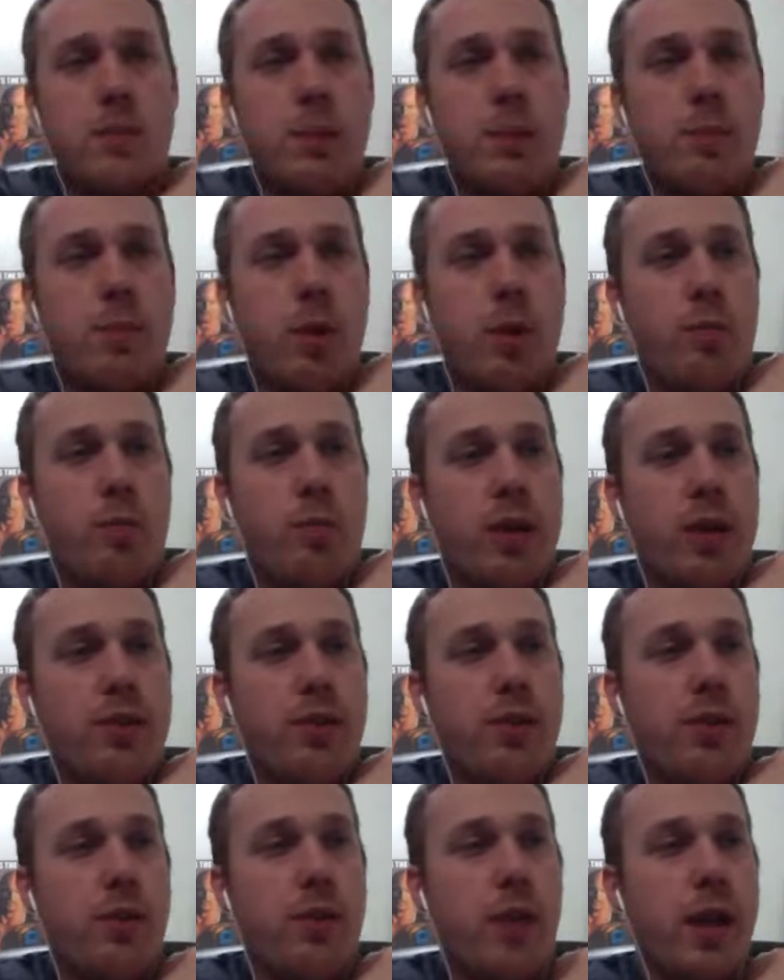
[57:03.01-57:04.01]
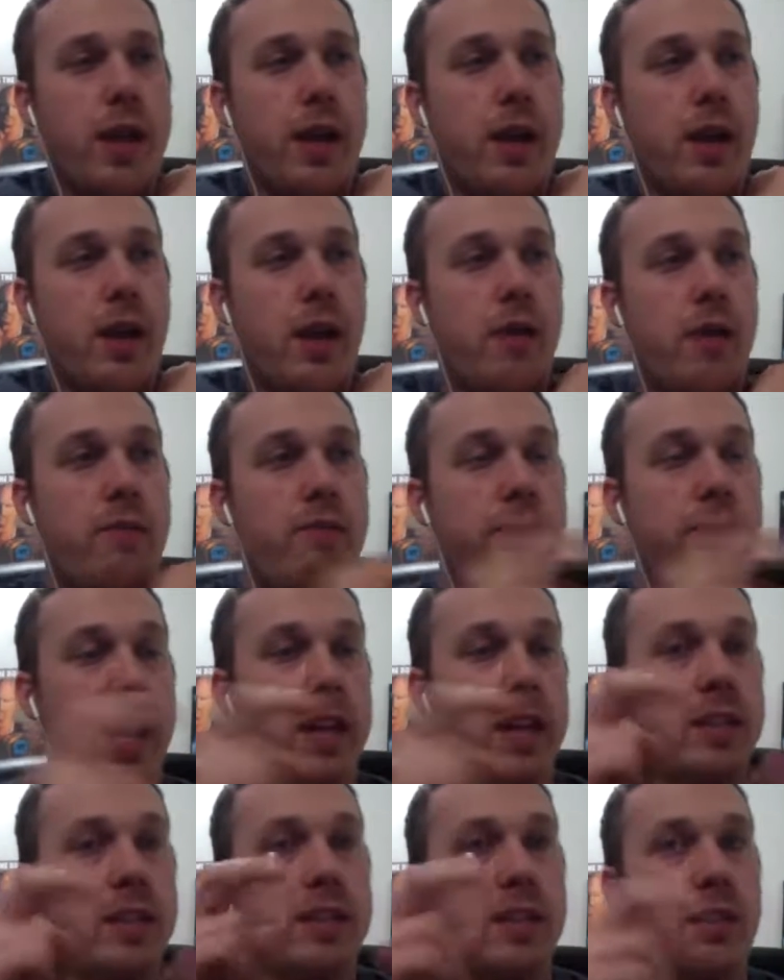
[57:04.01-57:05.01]
put up like their like
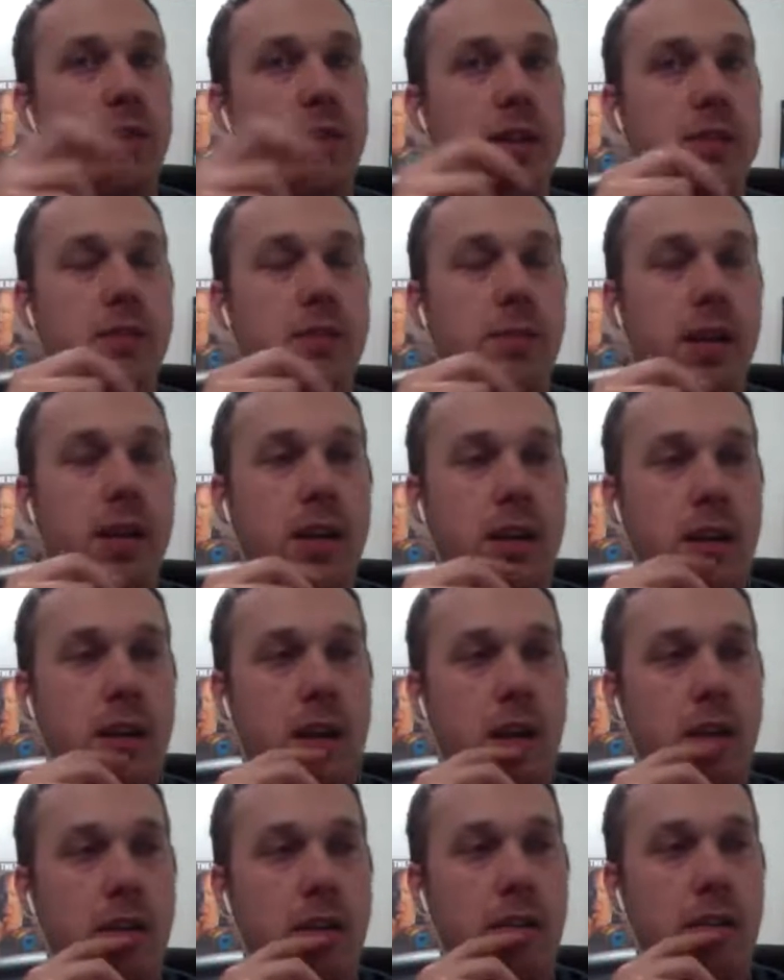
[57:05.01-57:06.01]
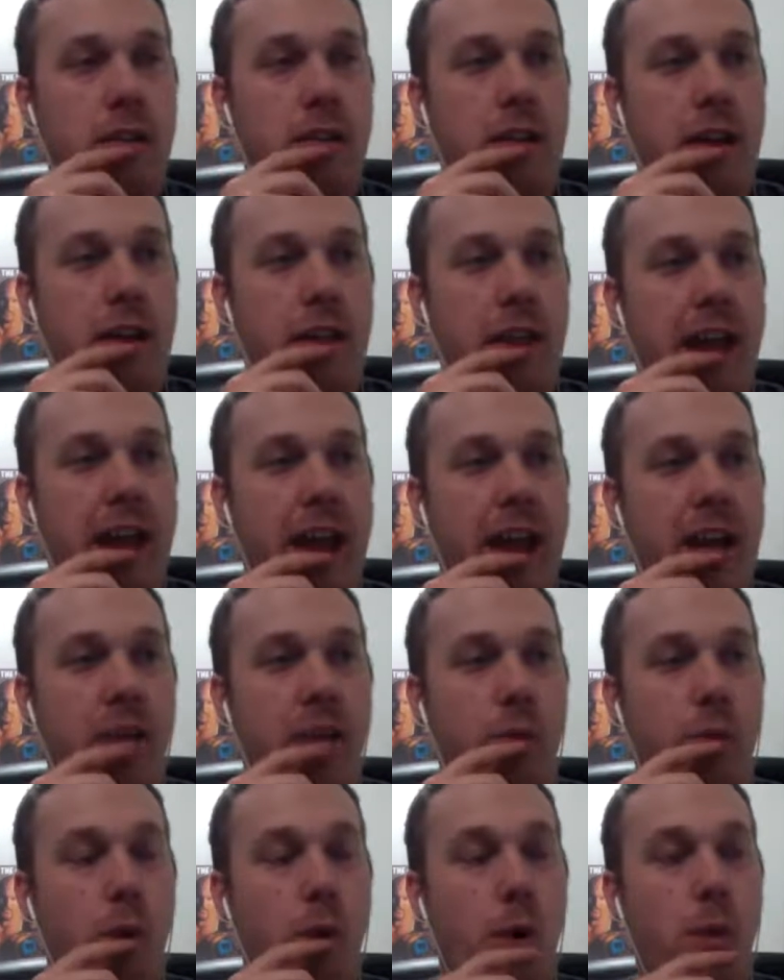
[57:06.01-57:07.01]
fantasy WrestleMania card, and they had
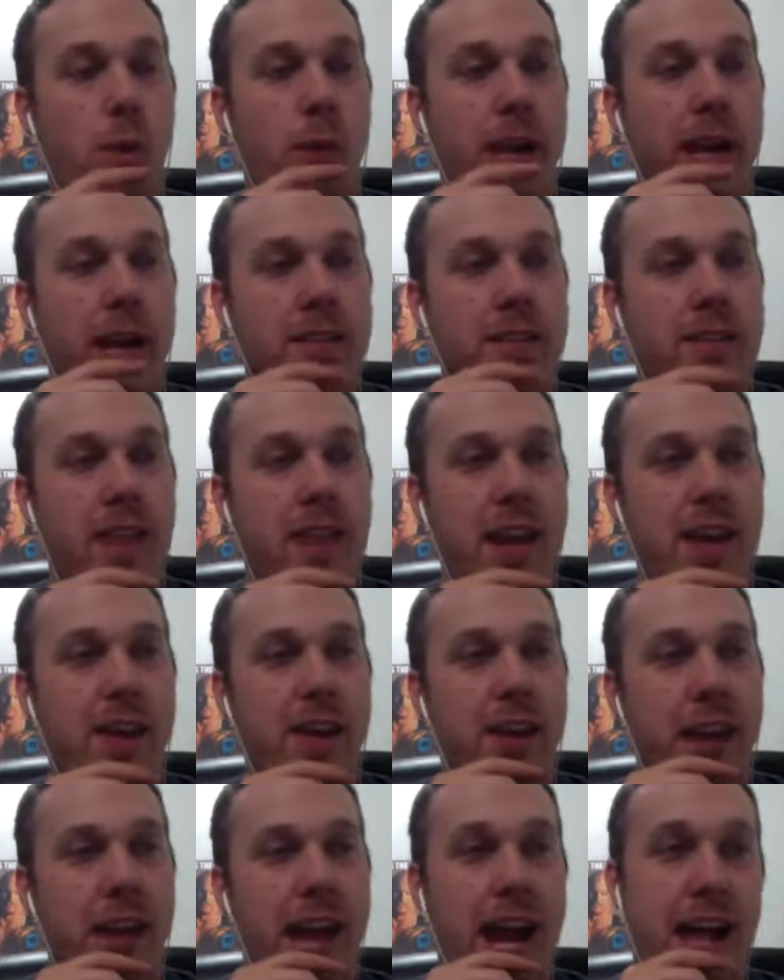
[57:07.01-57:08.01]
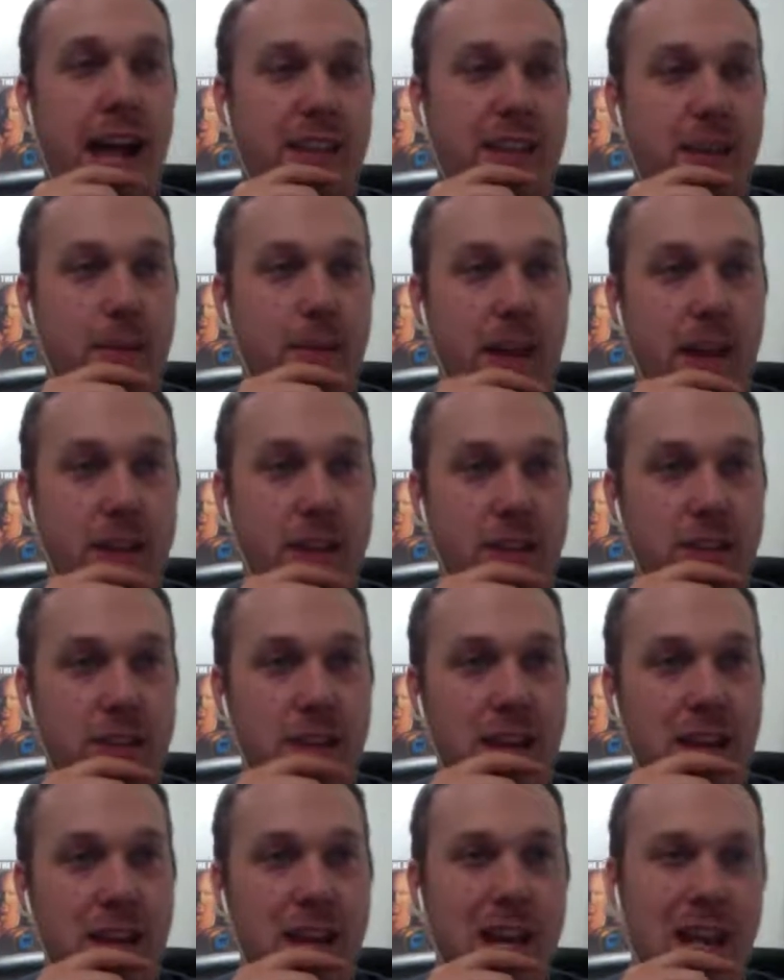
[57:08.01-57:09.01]
Roman against Taker in a casket match.
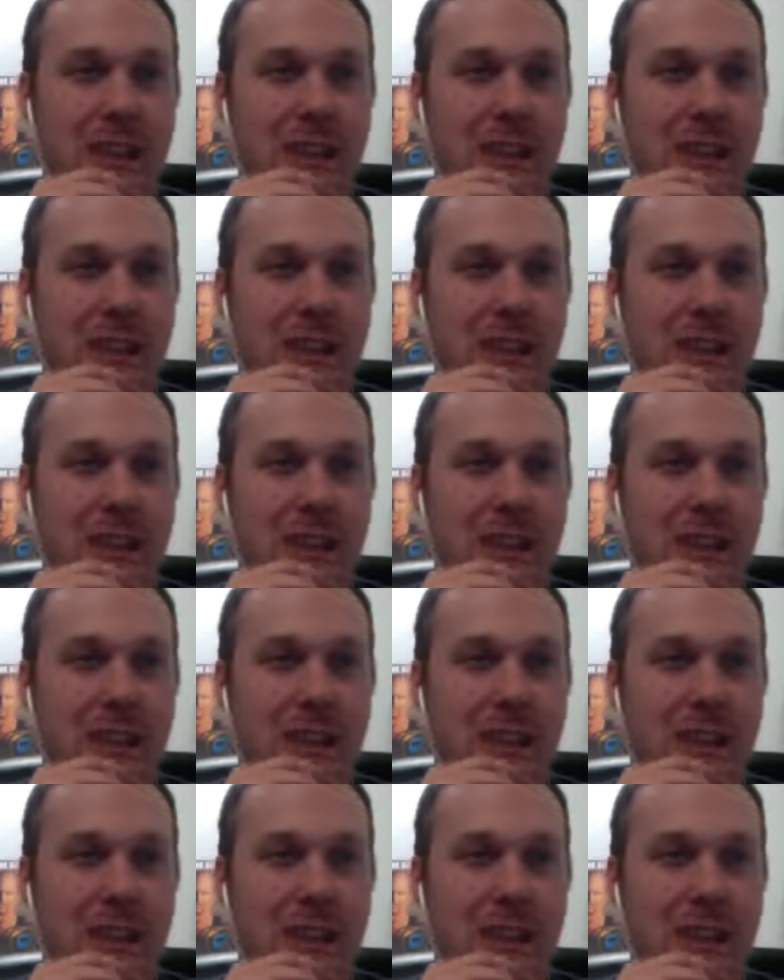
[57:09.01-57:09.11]
And I was